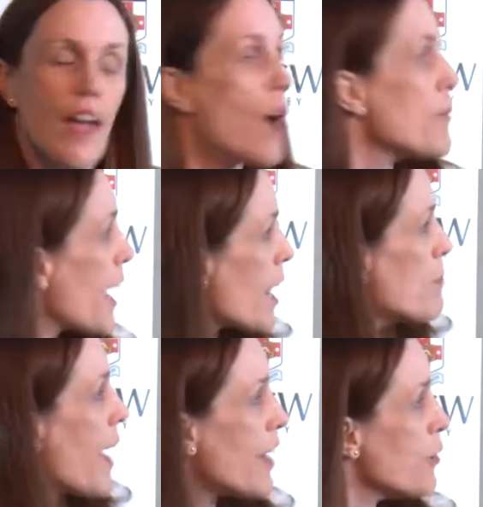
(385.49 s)
And we had our
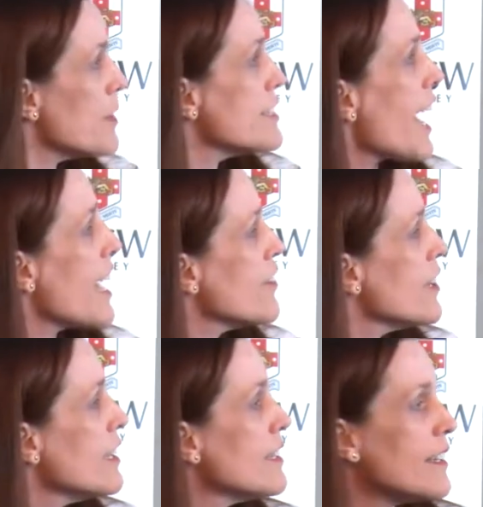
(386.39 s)
panel with
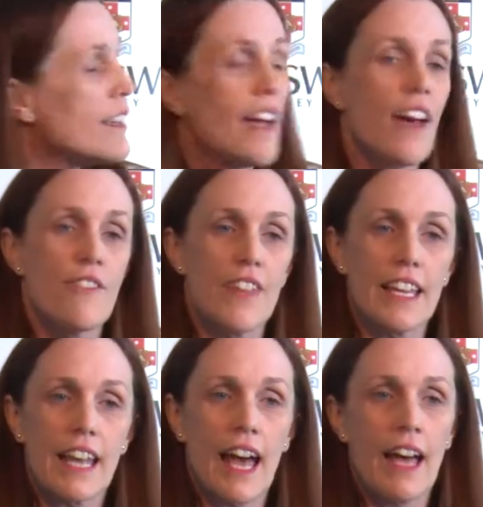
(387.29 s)
David and
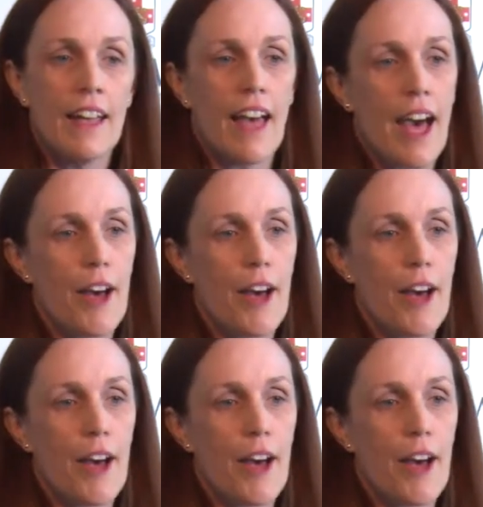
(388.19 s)
Vina